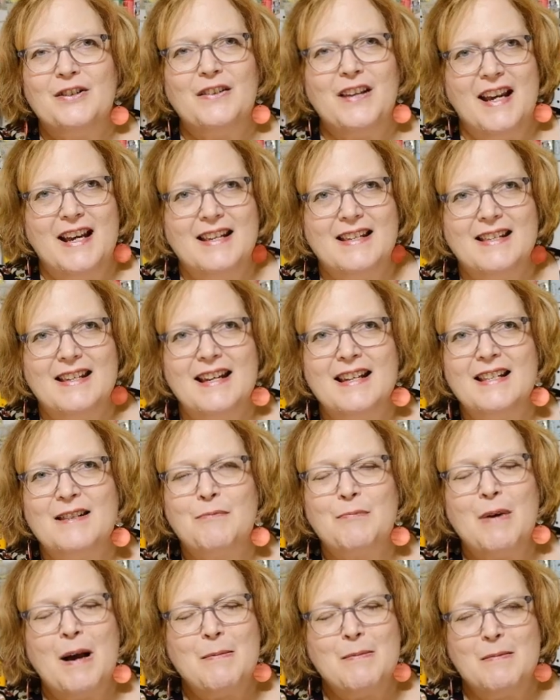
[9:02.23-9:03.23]
lace. It's
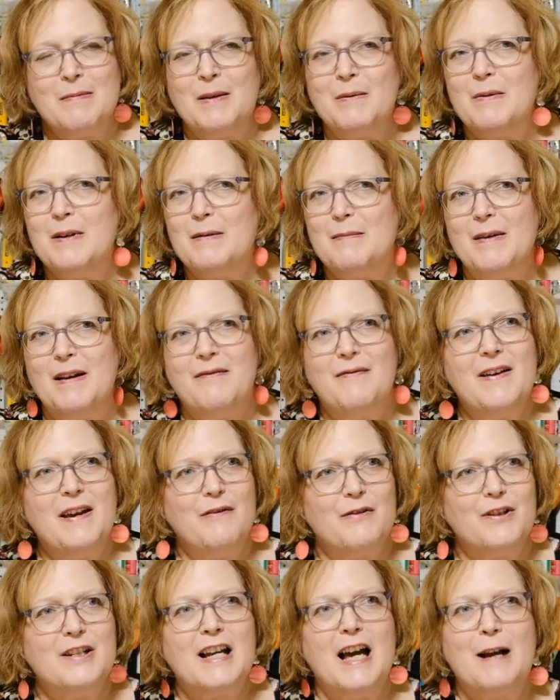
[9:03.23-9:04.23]
probably one of my
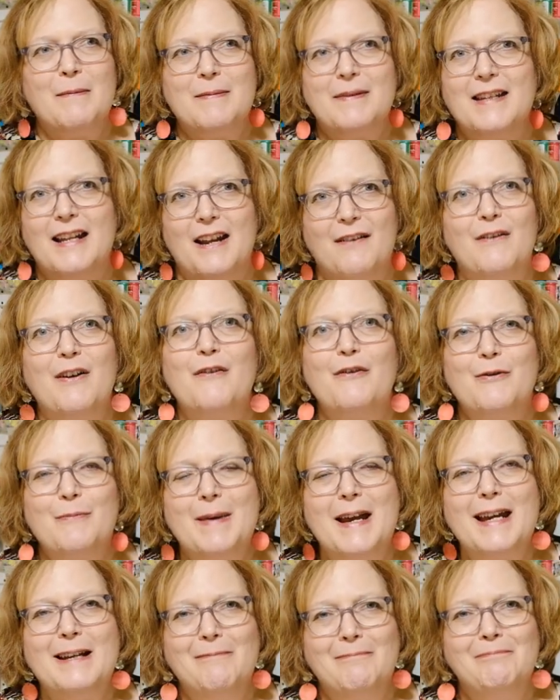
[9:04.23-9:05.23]
favorite tops that I've ever
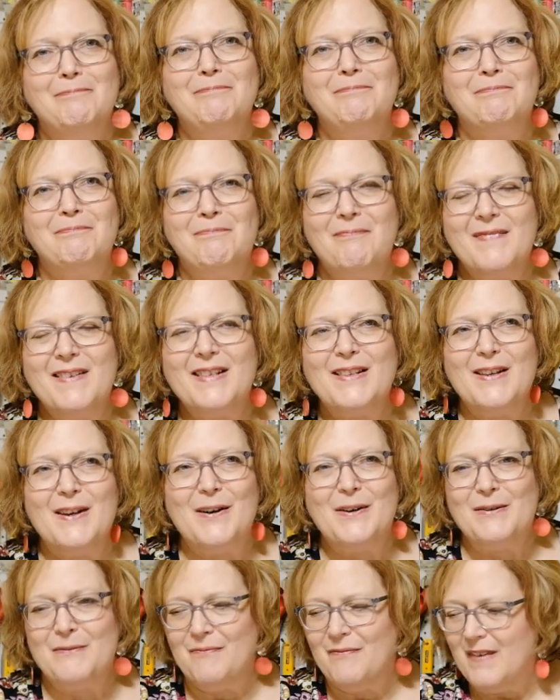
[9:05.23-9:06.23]
made. So,
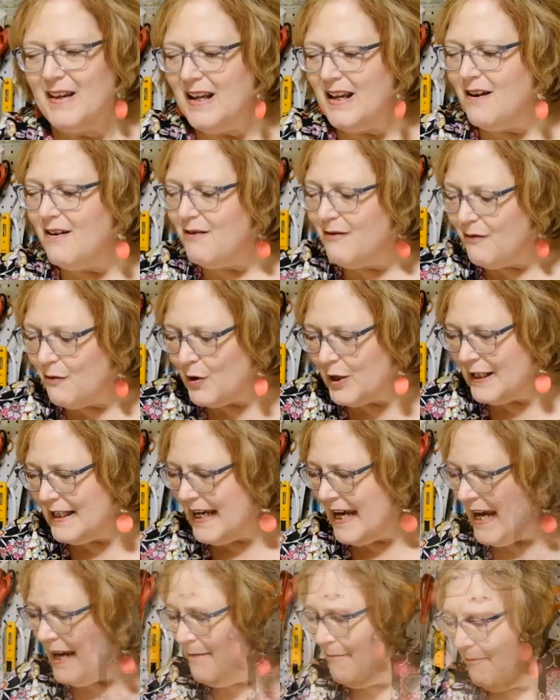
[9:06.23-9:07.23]

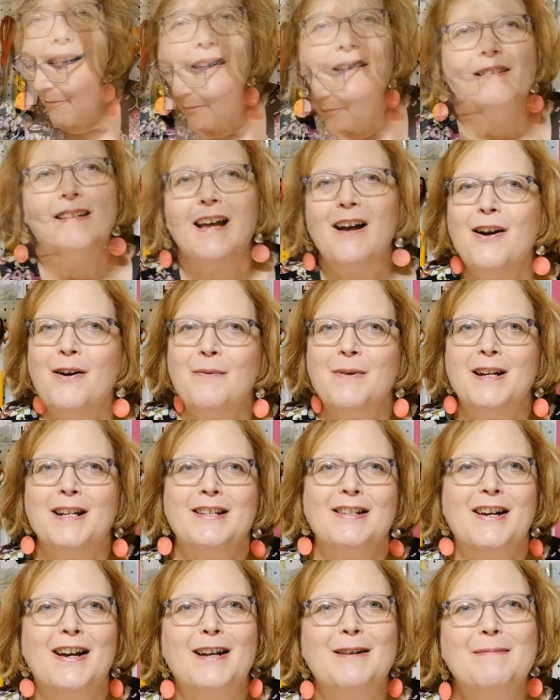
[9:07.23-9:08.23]
Forte. Now I want
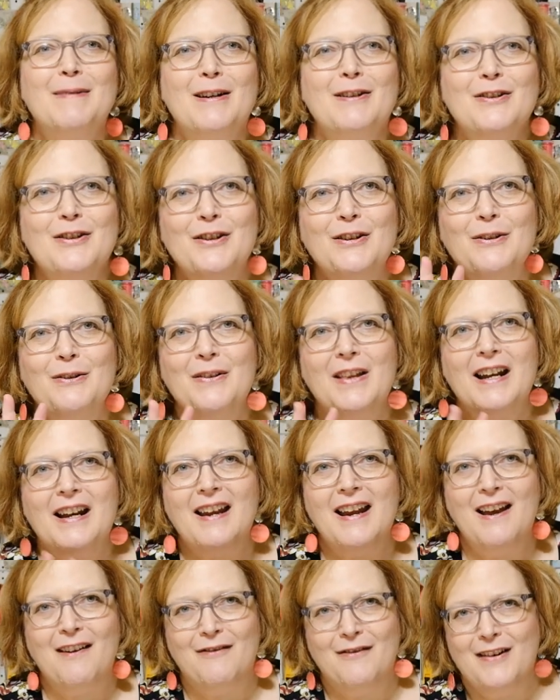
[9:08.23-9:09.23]
to talk about two that I
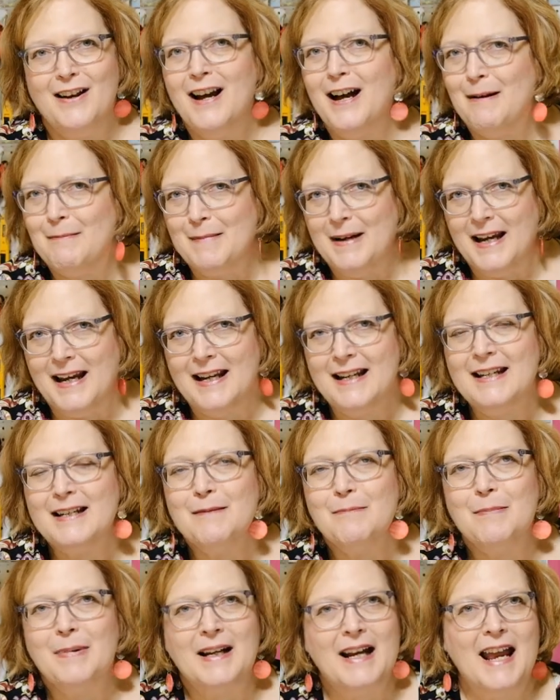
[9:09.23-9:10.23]
have not made,
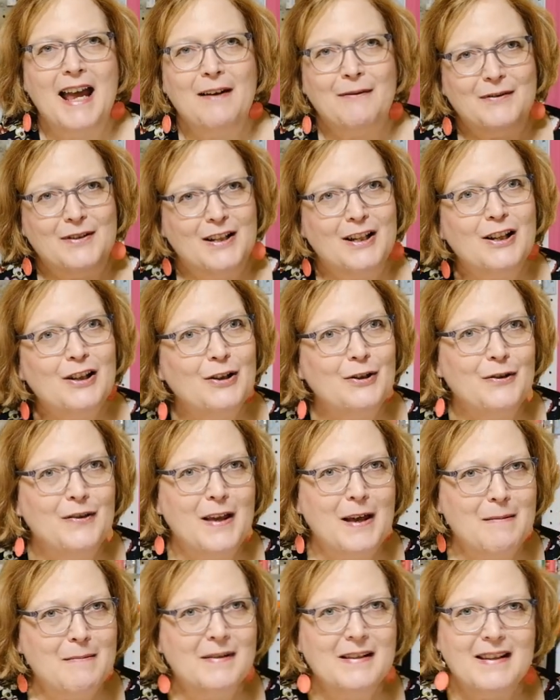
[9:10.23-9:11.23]
but I have to include
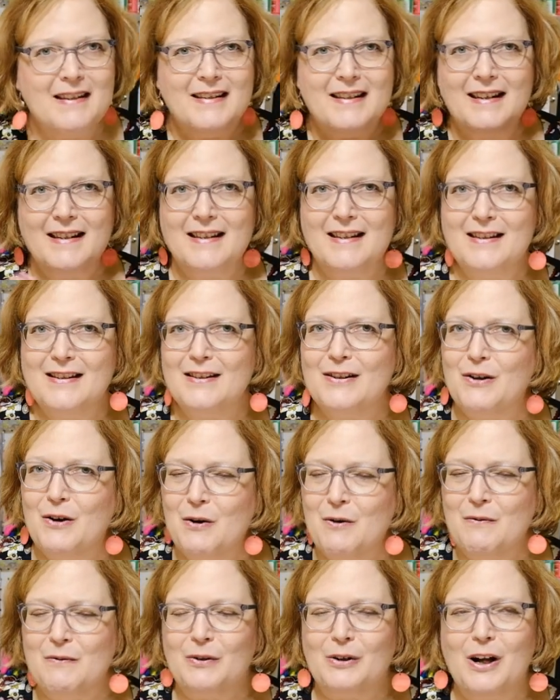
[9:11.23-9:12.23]
them since this is an
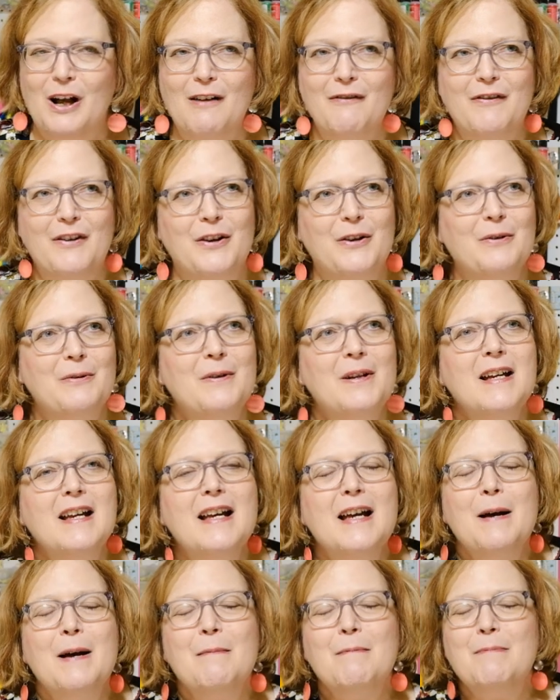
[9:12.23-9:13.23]
overall view.
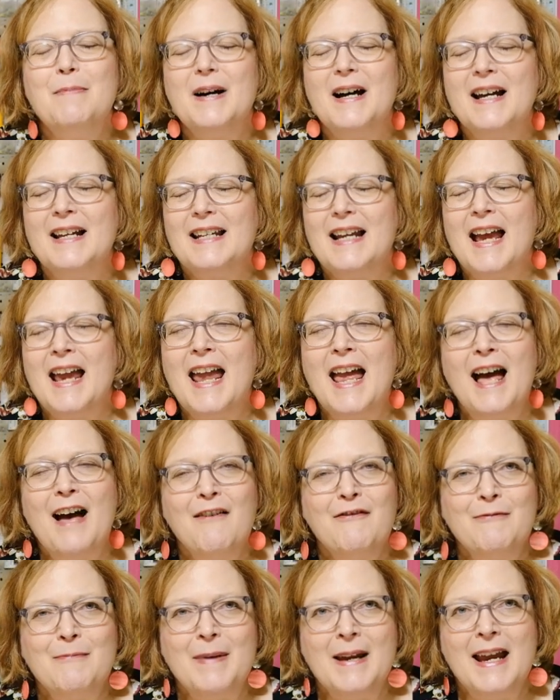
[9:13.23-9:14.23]
But I
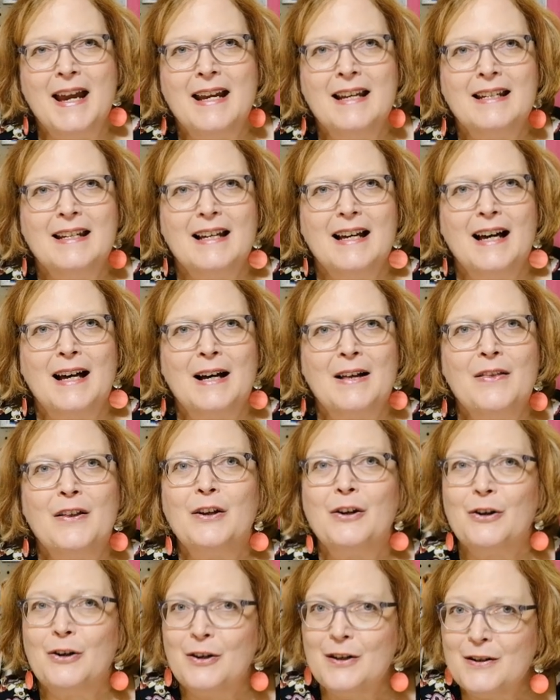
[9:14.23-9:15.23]
have made uh, the
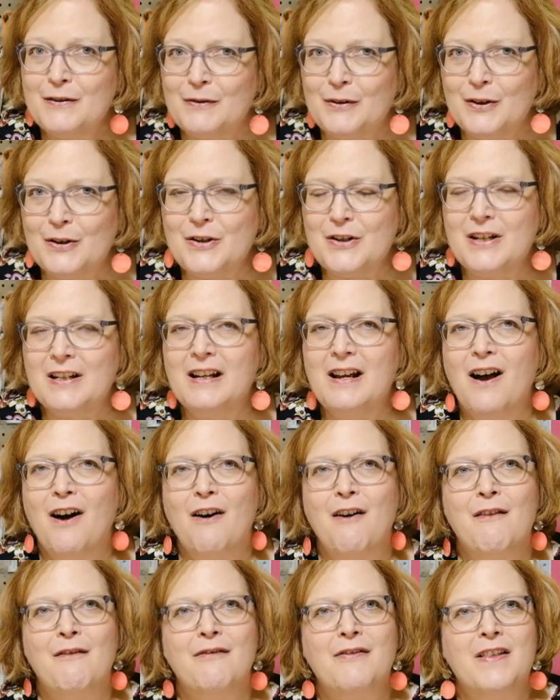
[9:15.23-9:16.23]
girls version
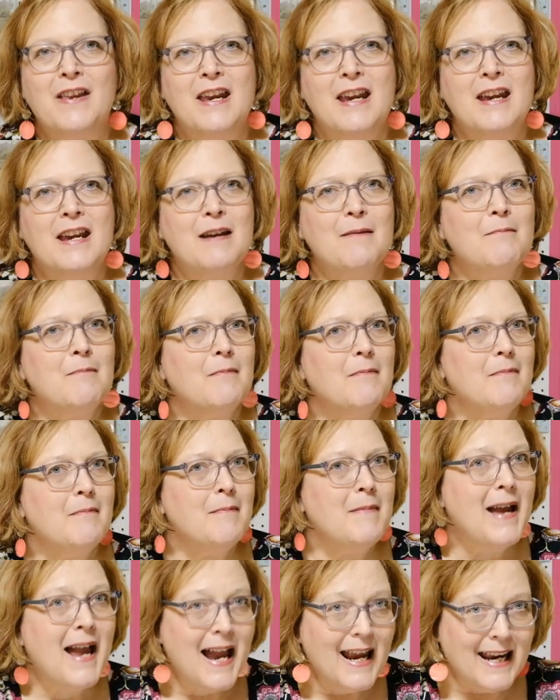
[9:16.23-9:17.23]
of the
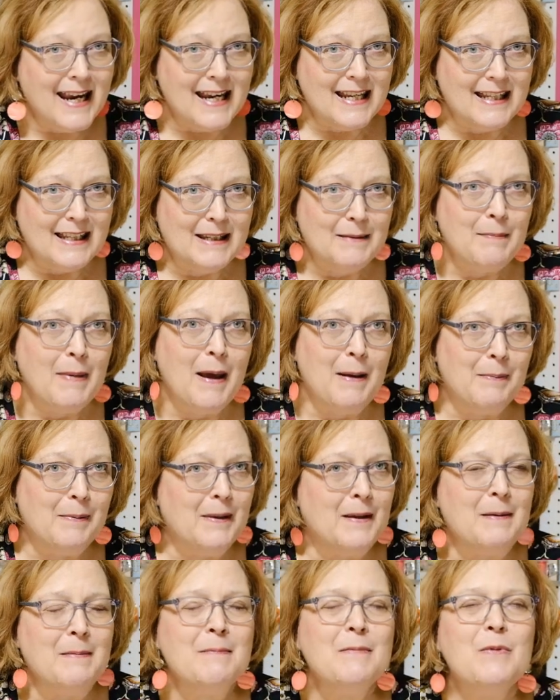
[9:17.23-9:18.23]
Maggie
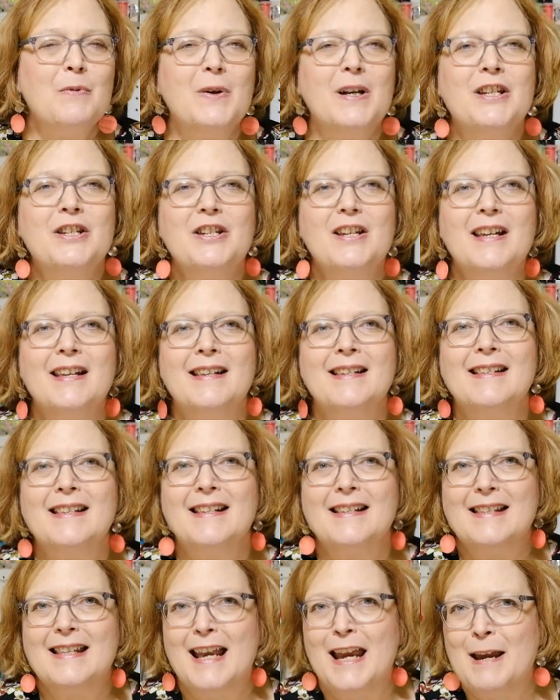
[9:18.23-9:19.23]
peplum, which is the
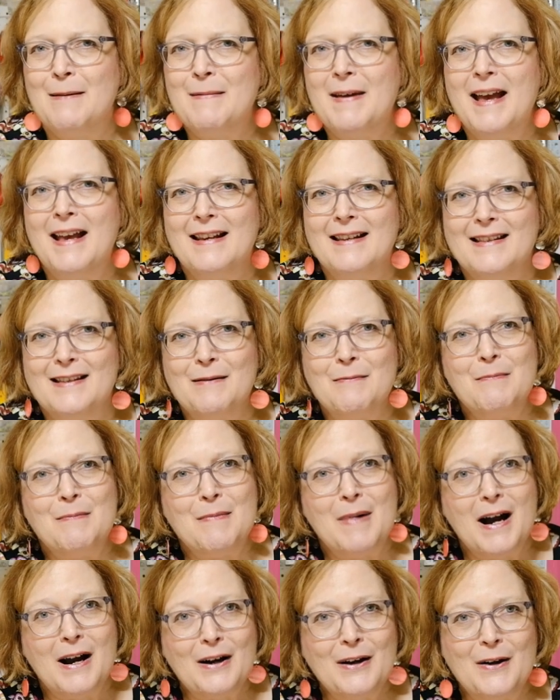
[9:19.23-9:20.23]
same as the
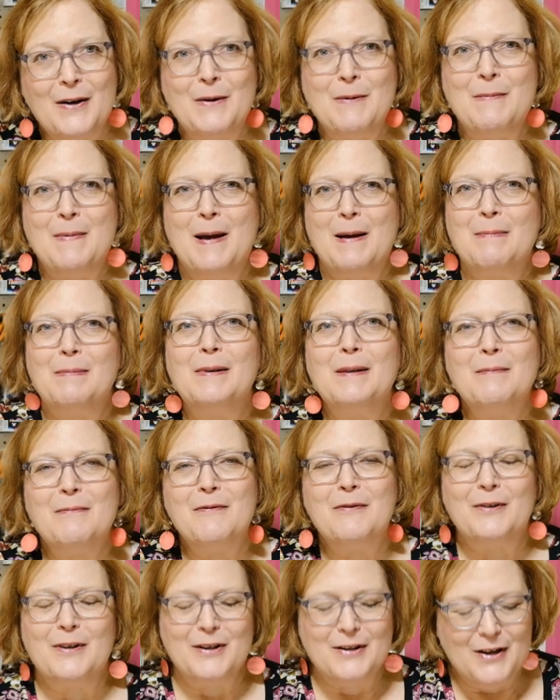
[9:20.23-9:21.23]
Margot peplum
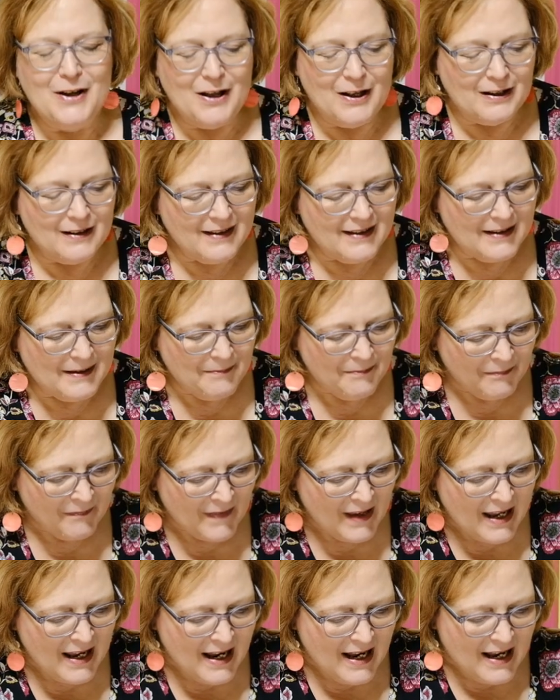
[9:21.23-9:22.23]
for adults.
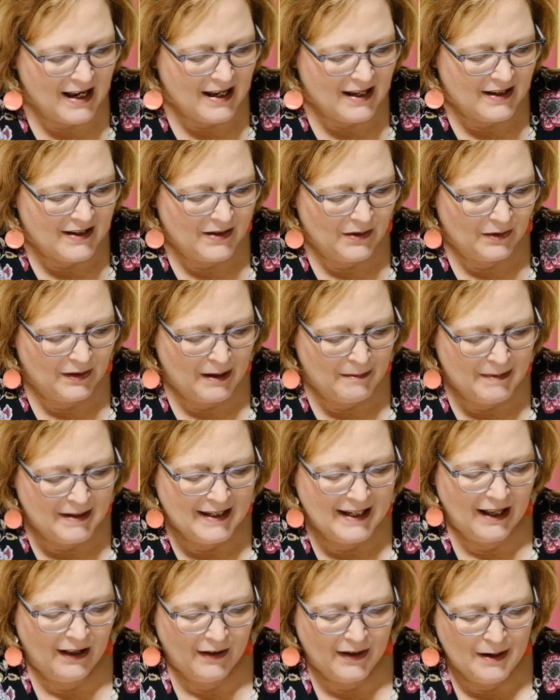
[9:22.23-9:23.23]
So let me
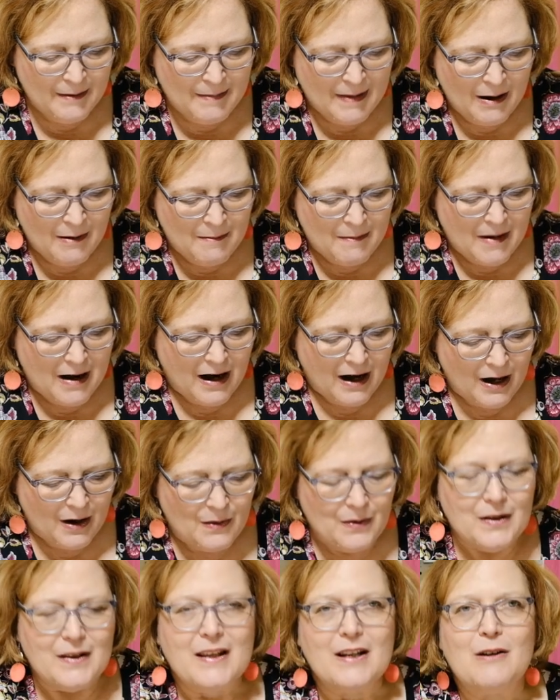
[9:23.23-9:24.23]
tell you about
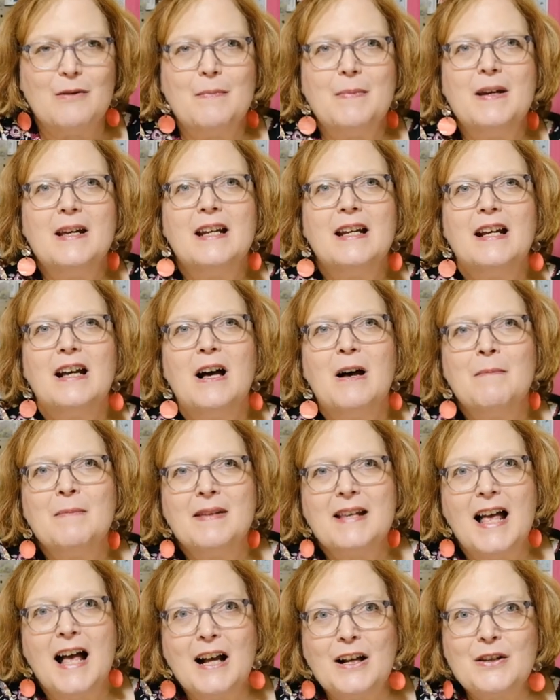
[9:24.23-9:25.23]
Margot a little bit. It
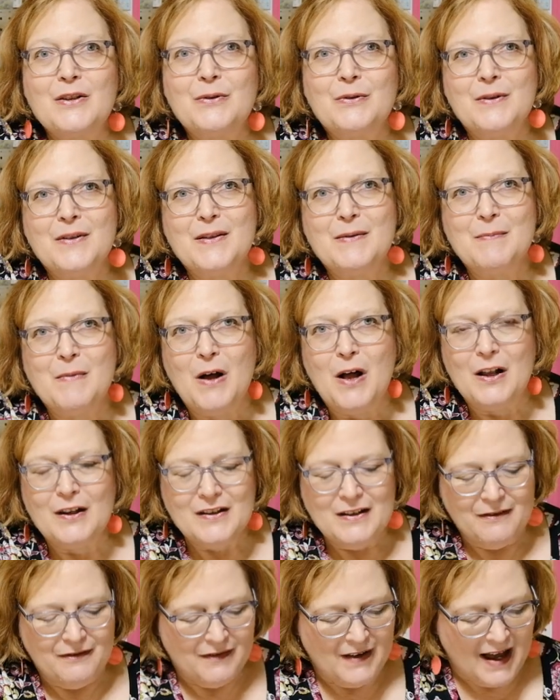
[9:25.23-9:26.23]
comes extra small
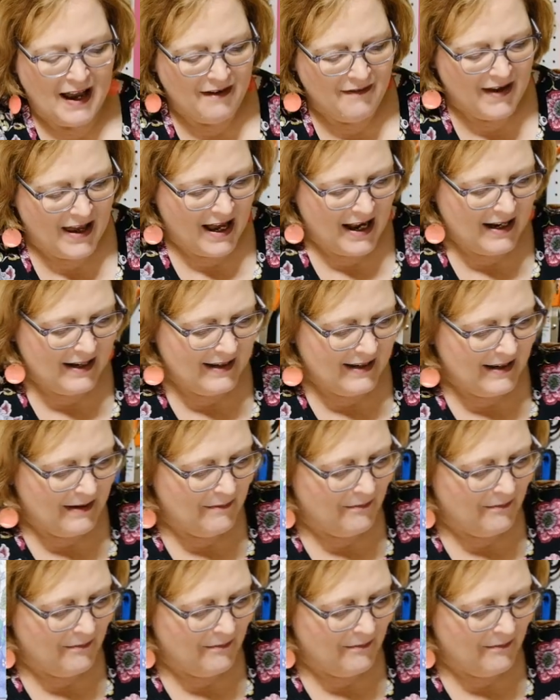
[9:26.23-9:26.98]
to 5X.